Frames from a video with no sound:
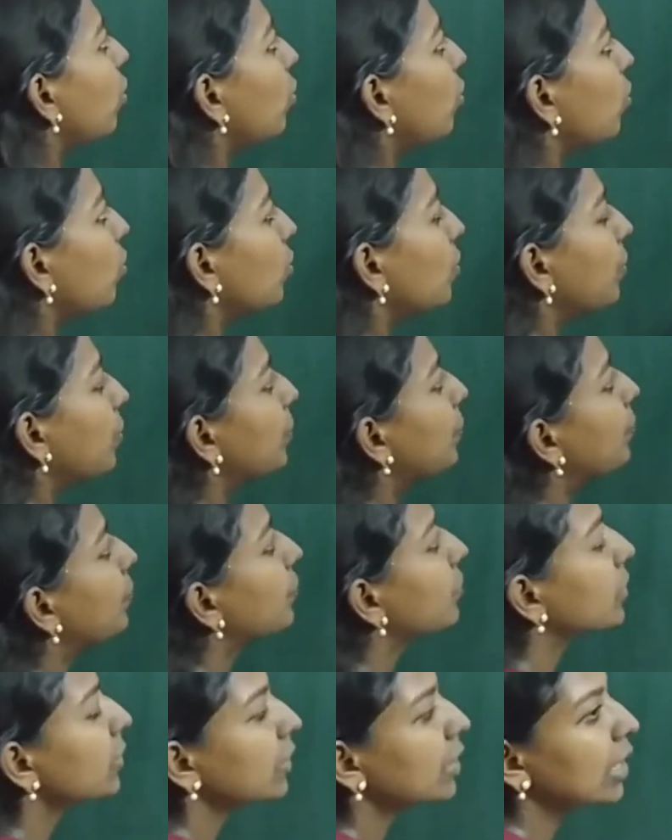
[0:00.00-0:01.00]
O.
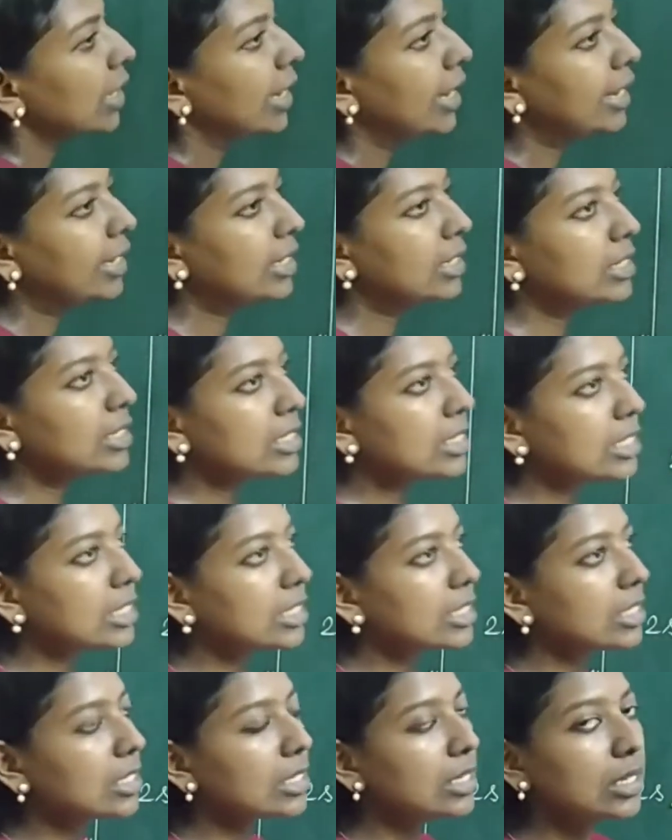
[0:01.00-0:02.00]
It
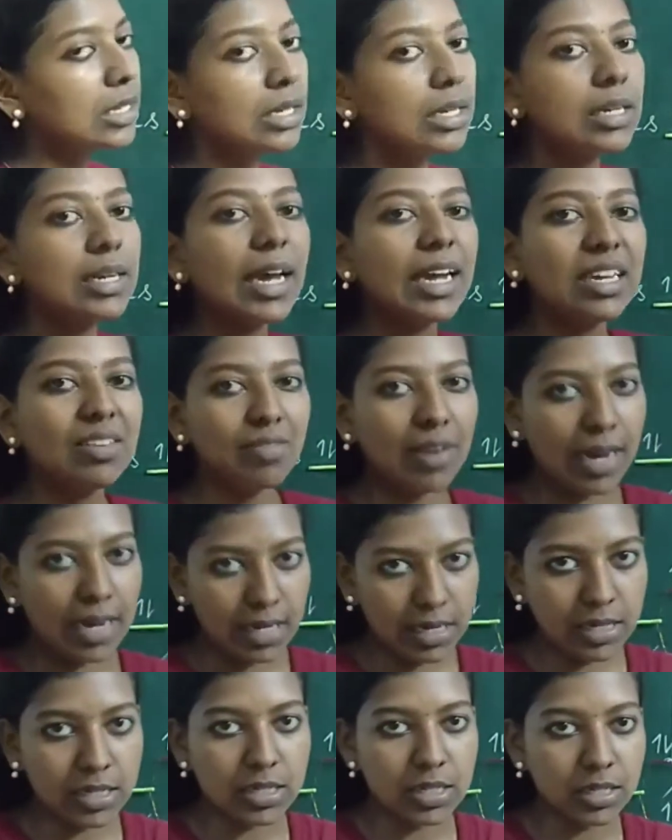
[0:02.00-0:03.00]
is
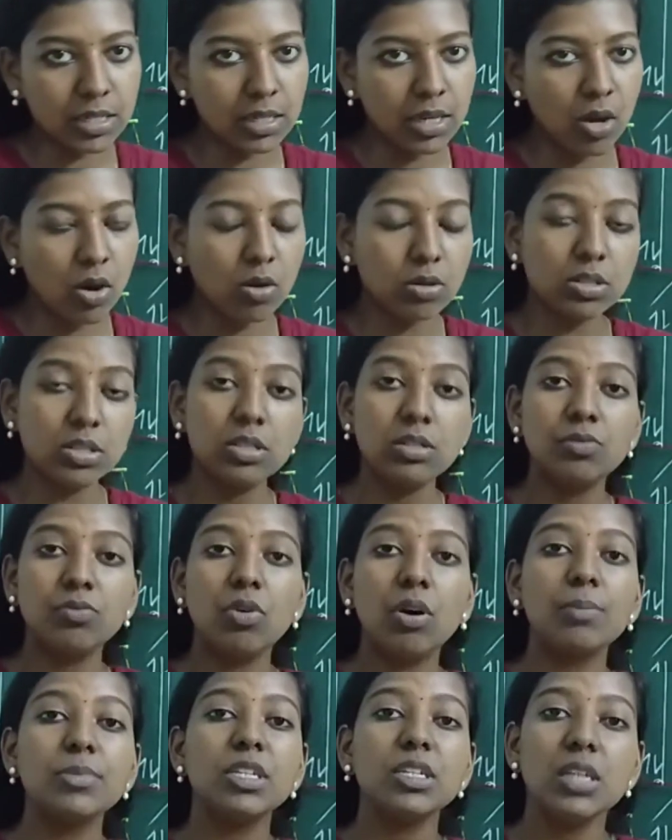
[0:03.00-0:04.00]
divalent. Oxygen
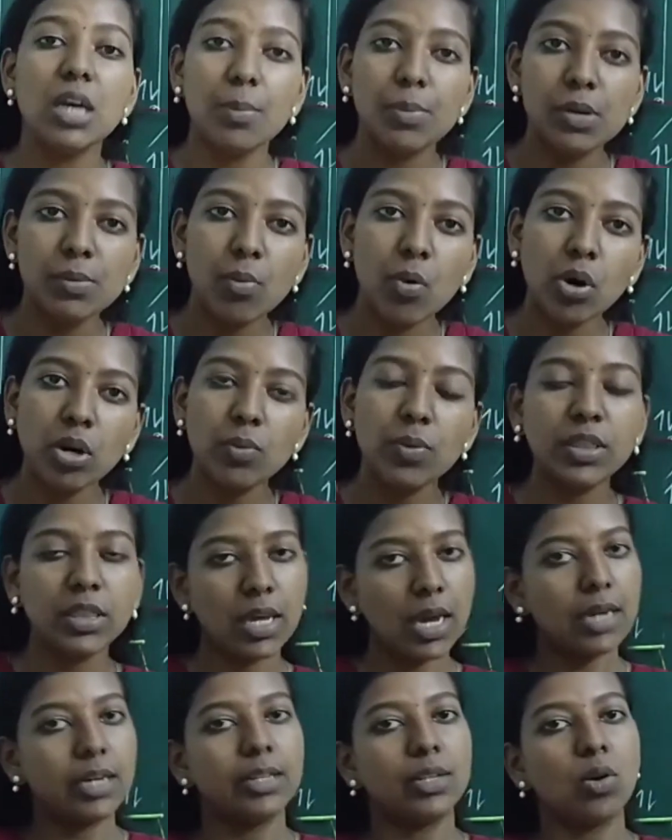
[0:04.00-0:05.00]
forms a double bond with
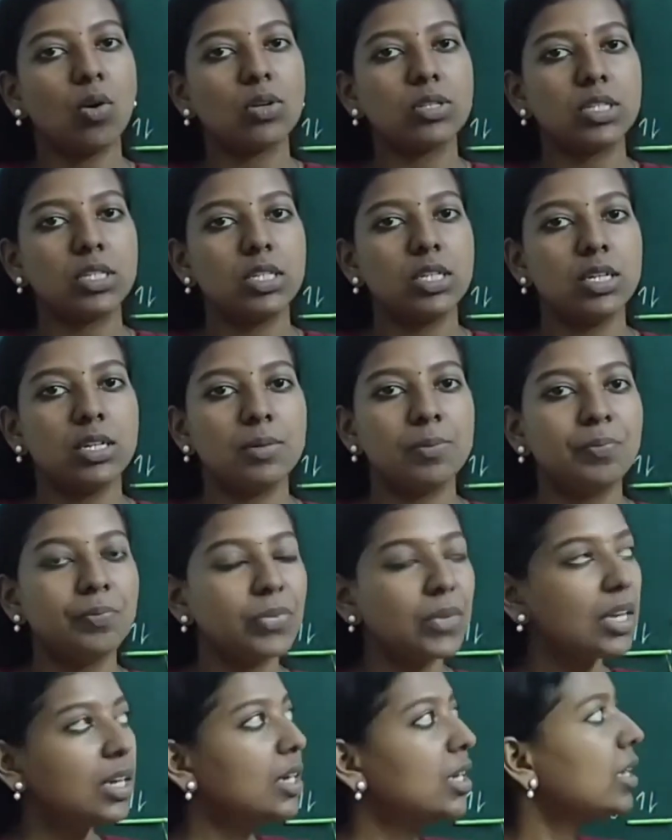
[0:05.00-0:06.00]
another oxygen.
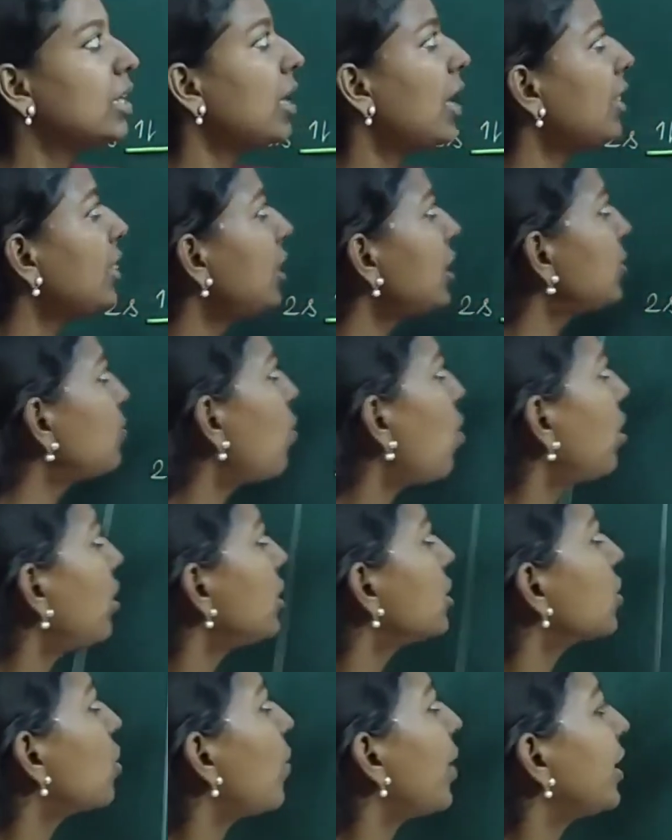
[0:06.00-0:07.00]
And this bond
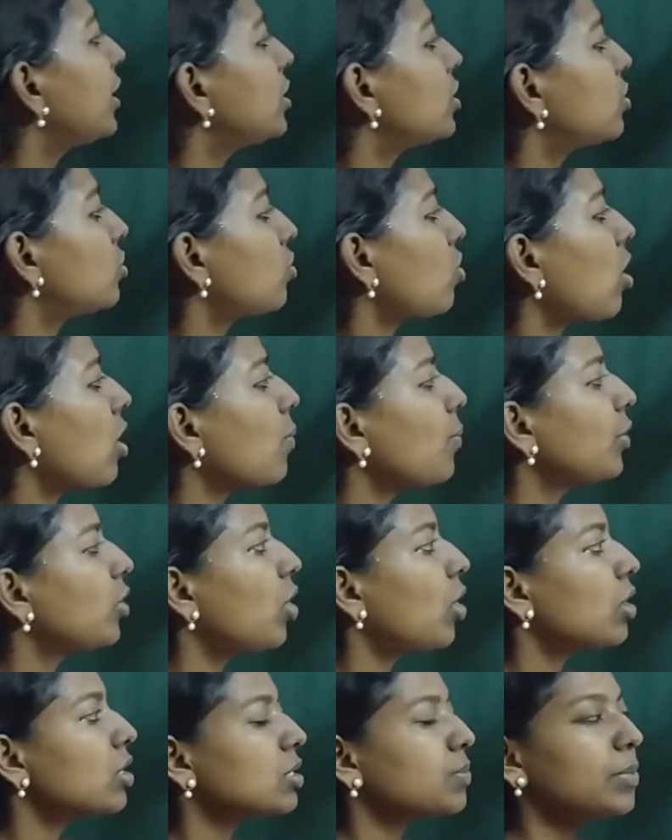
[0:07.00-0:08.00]
is quite strong
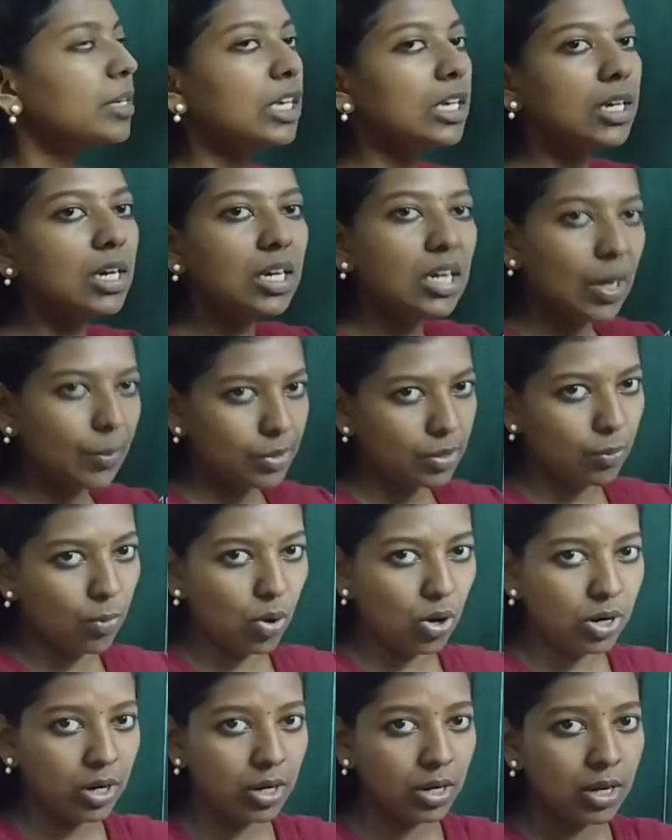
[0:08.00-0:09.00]
because being a double
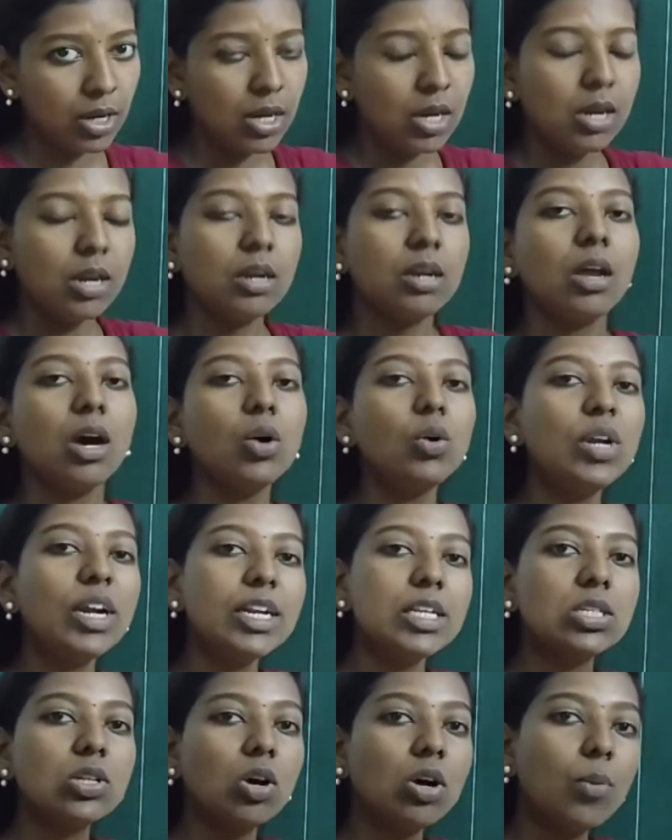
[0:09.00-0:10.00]
bond. Now let
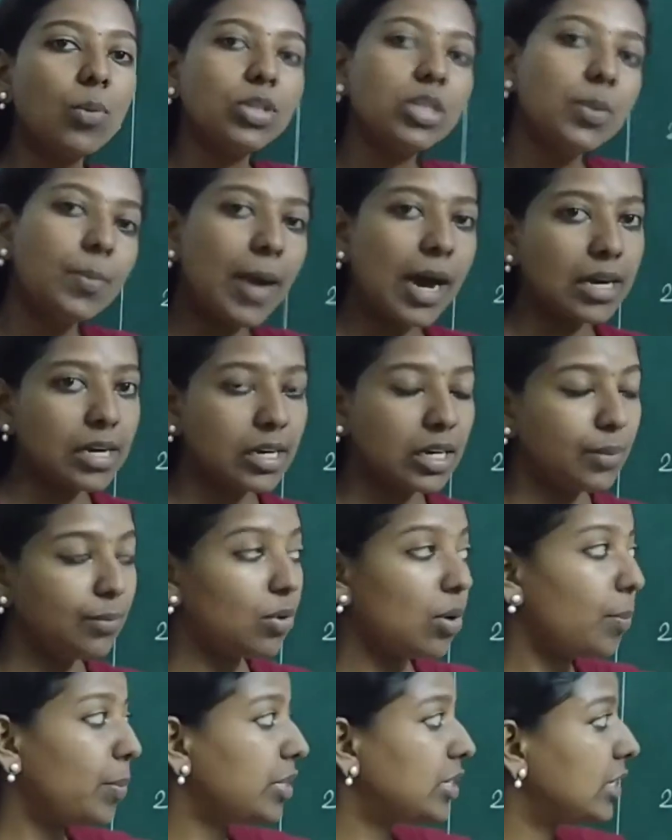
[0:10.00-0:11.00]
us talk about the magnetic
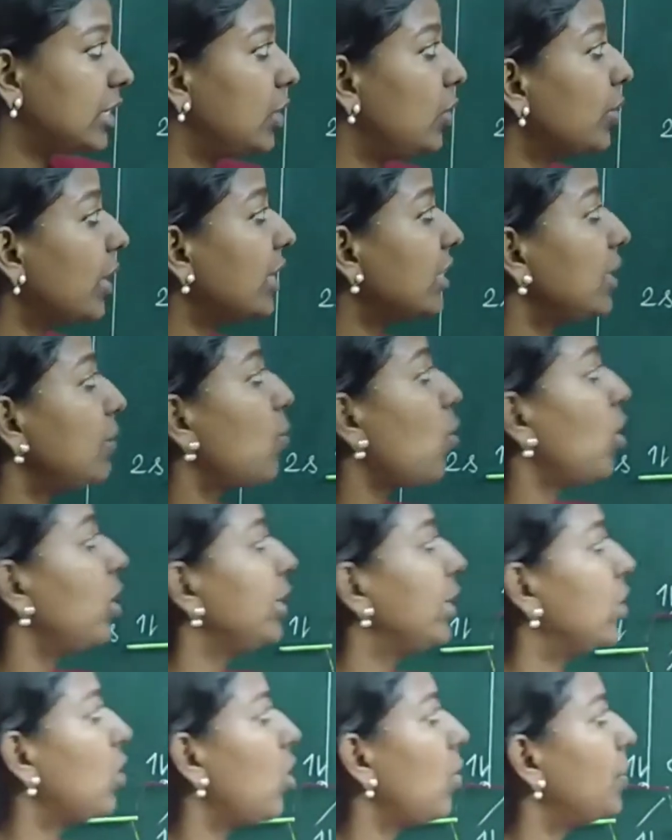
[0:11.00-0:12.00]
property. Look at the
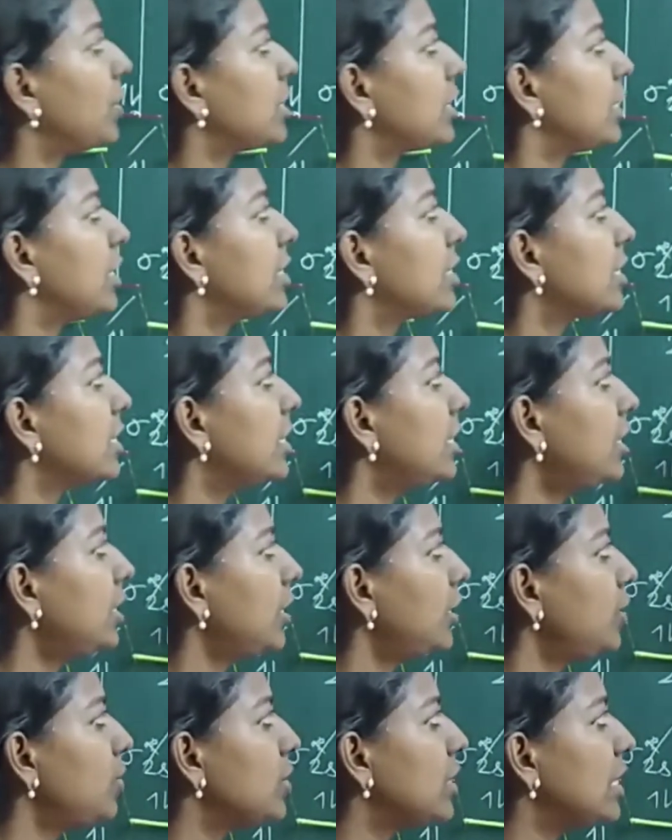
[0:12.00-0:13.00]
molecular orbitals.
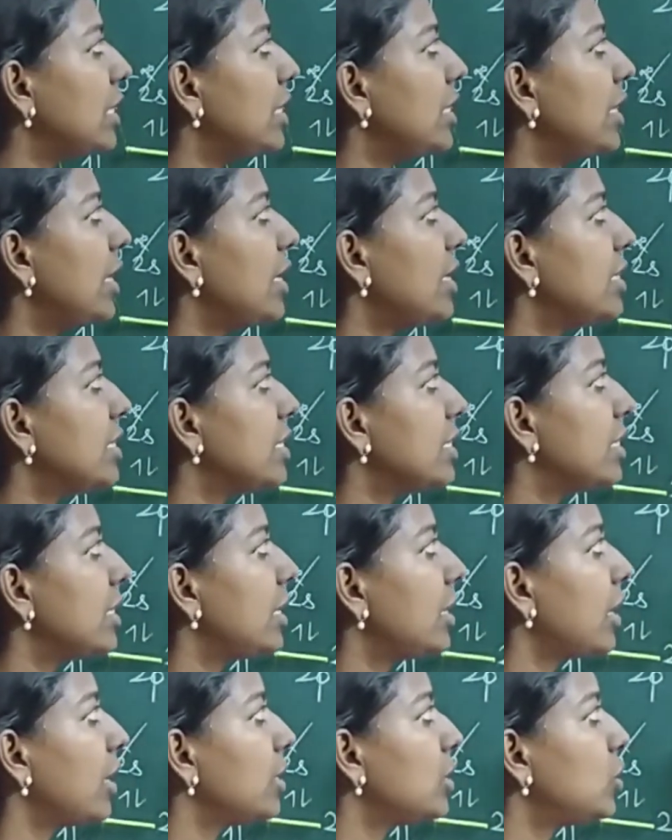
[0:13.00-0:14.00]
Here you see
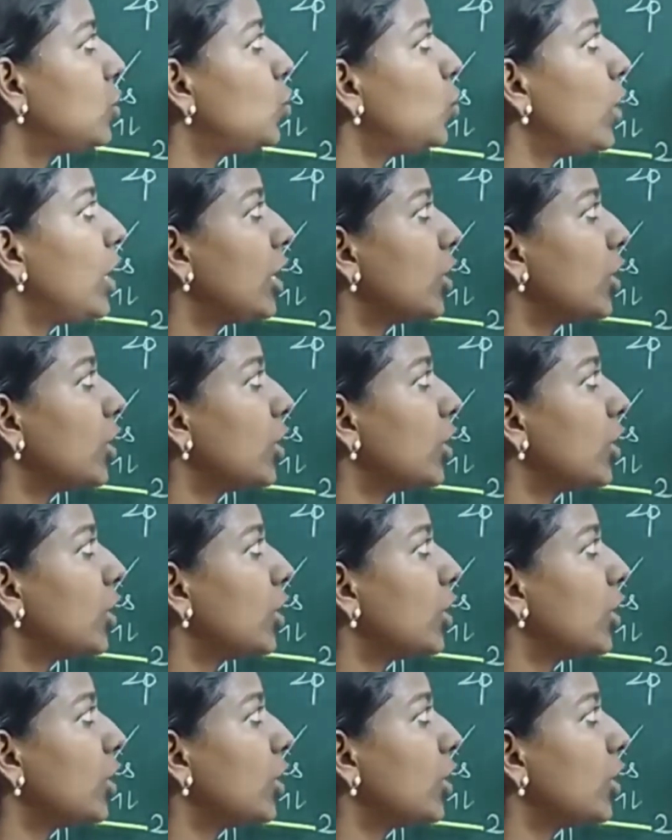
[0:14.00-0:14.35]
there are 2